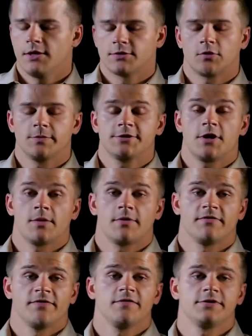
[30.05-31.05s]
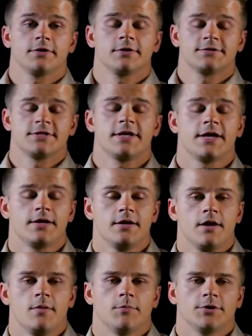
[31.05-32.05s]
So we'll be talking about 50 Hertz today,
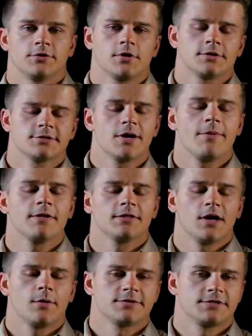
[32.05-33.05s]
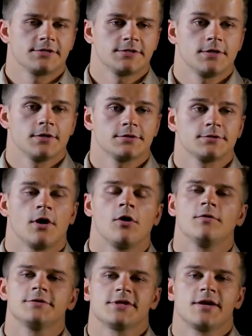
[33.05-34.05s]
but there are some out there with 60 Hertz.
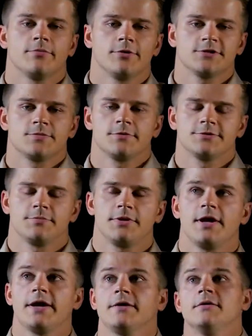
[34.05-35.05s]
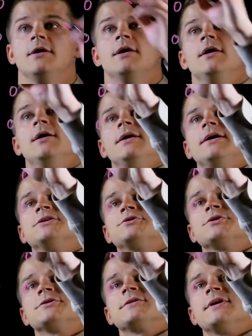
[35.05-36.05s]
All the same principles apply.
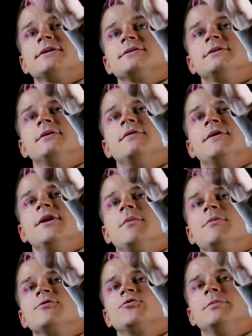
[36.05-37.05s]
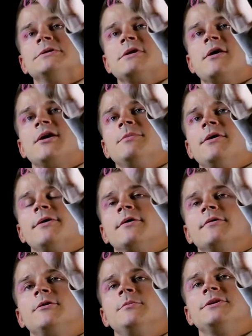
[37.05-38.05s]
It's just that the numbers we'll be talking about
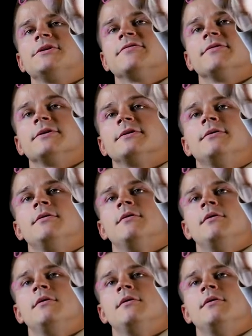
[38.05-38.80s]
are a little bit different.